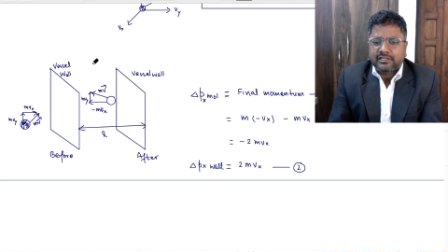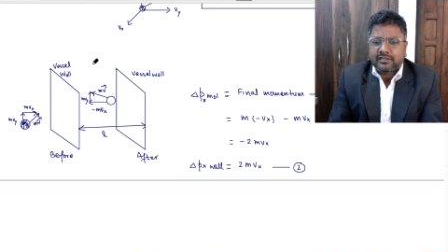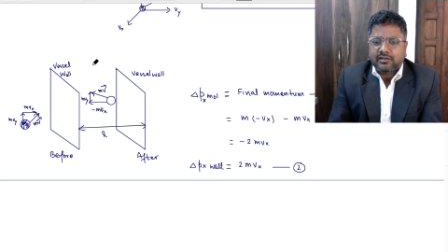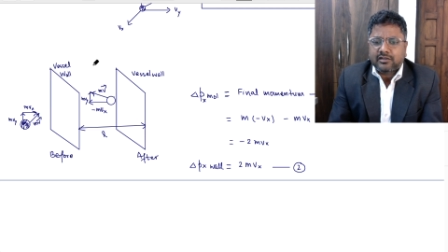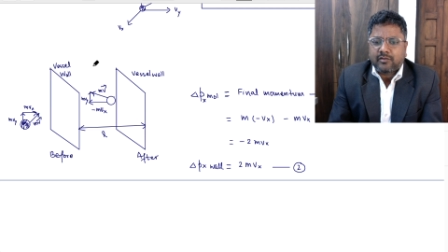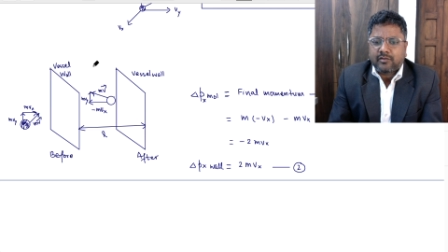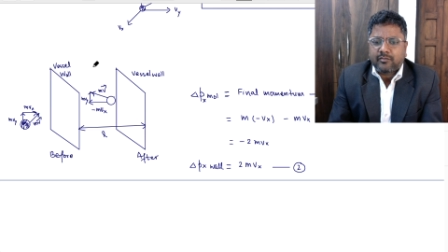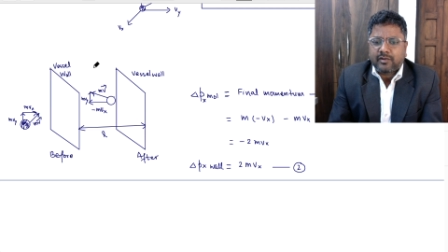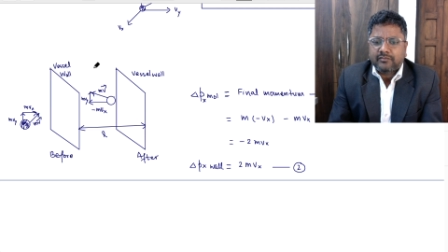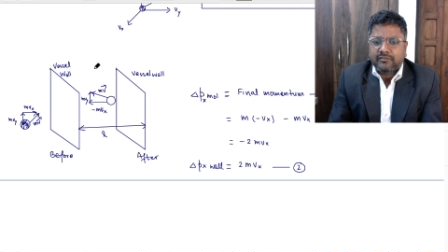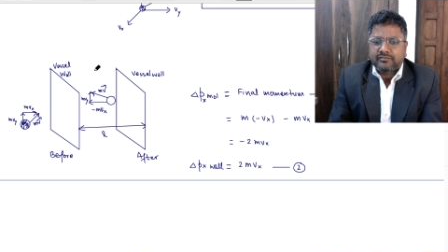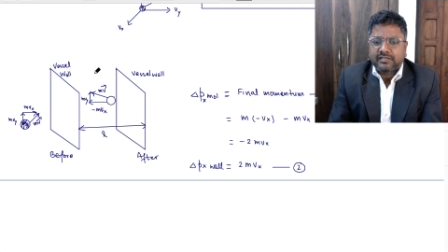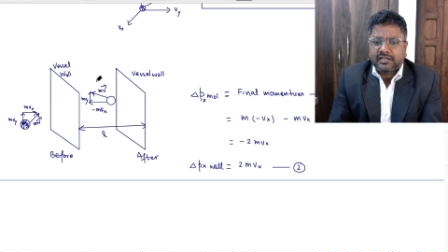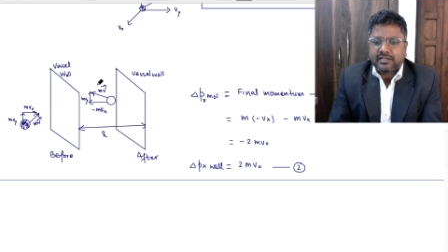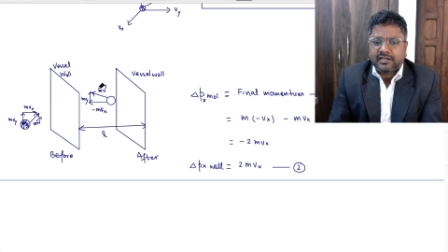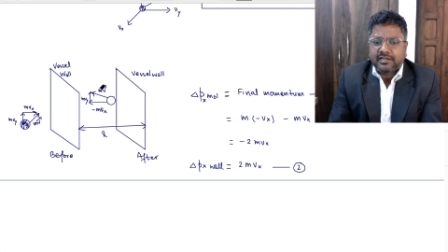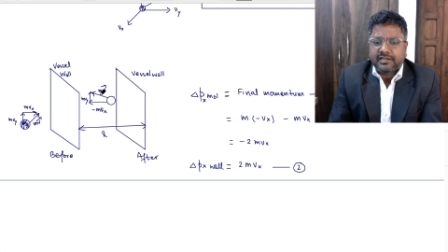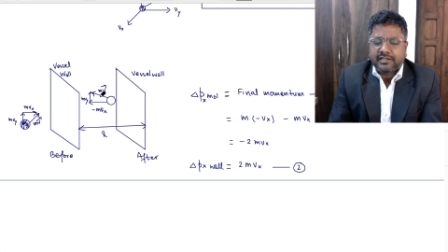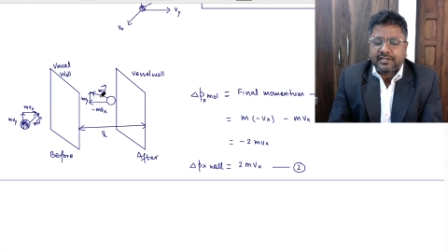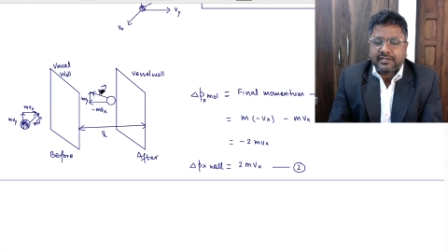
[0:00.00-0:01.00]
top of the
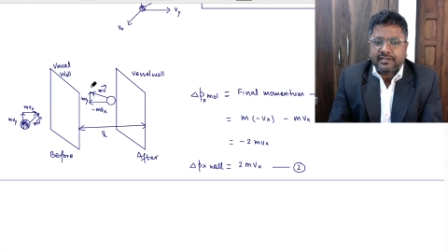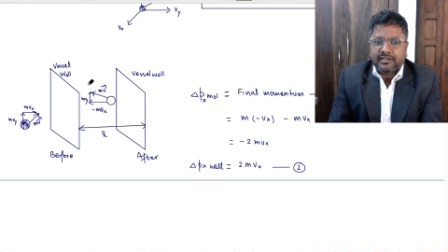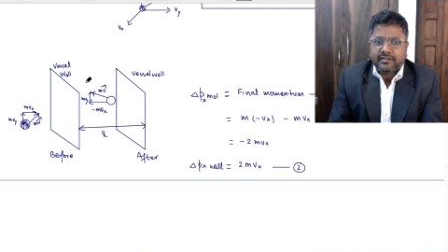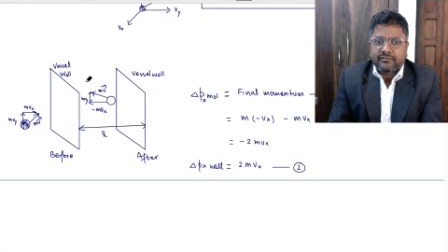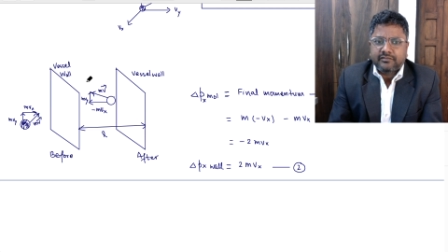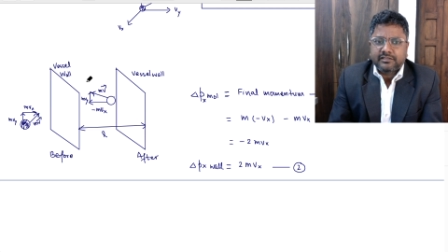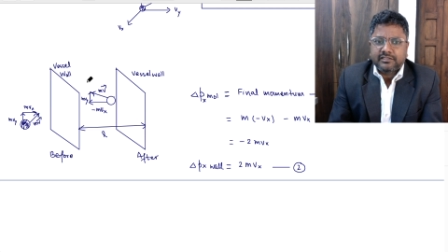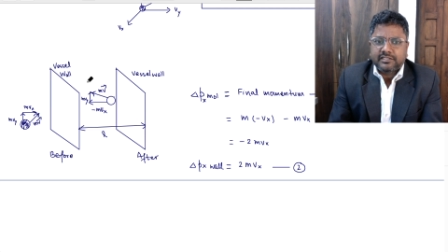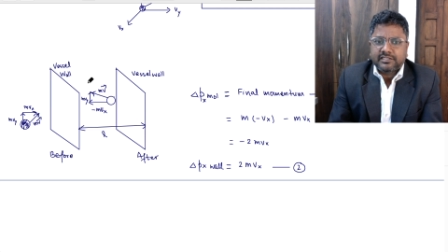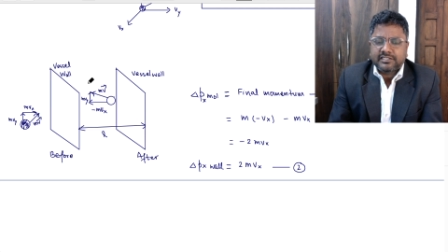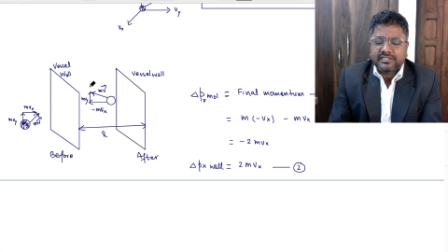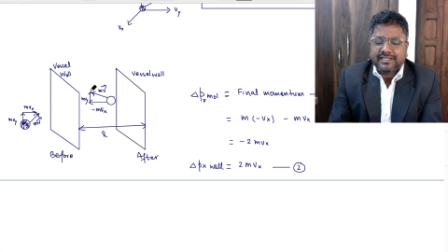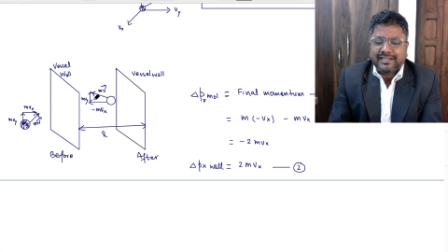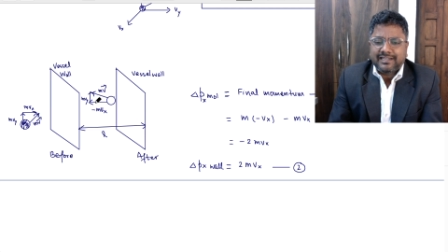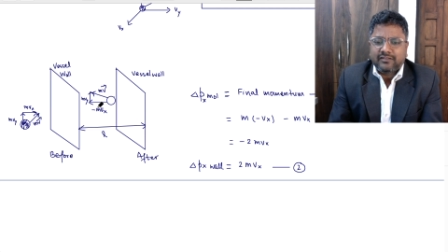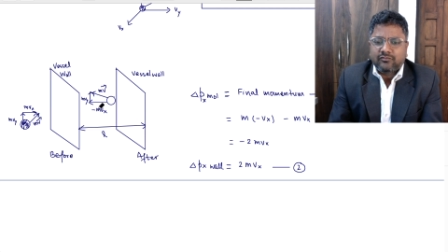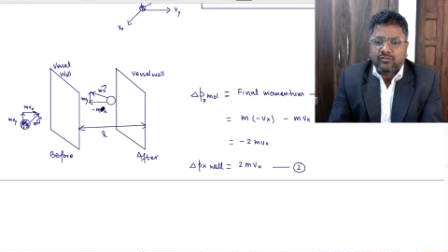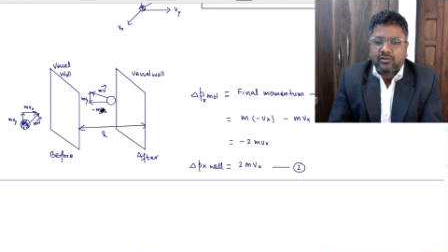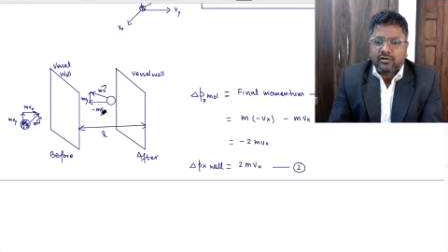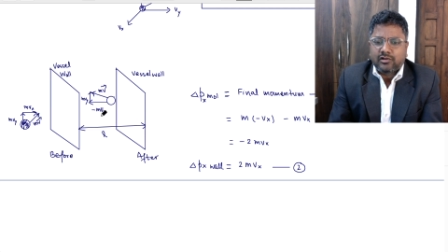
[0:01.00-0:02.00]
container, with the side
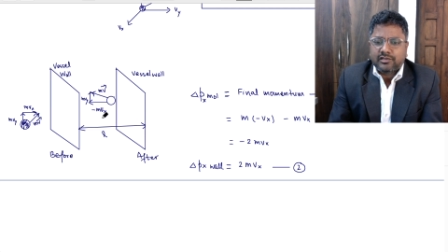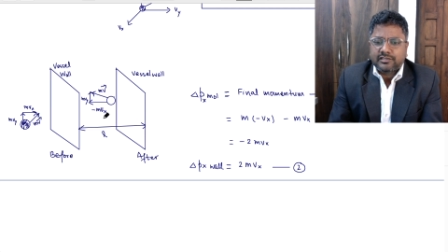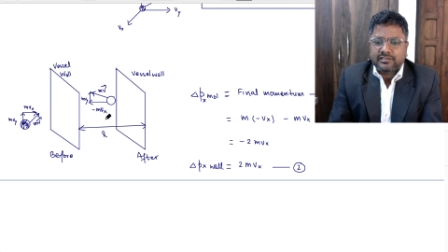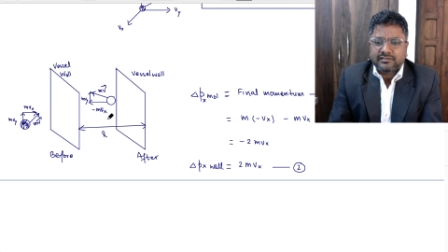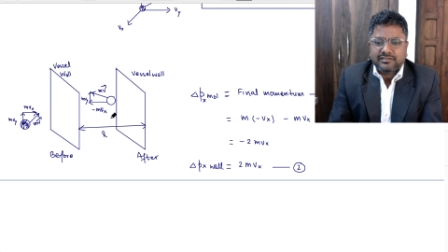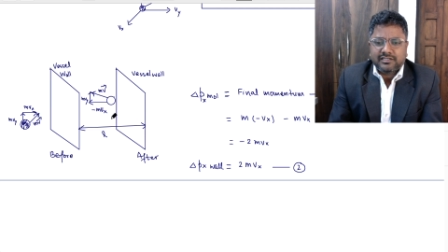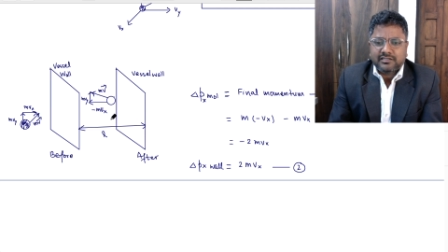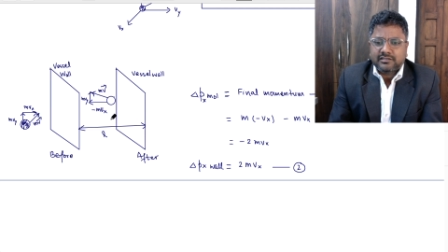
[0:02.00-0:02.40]
walls,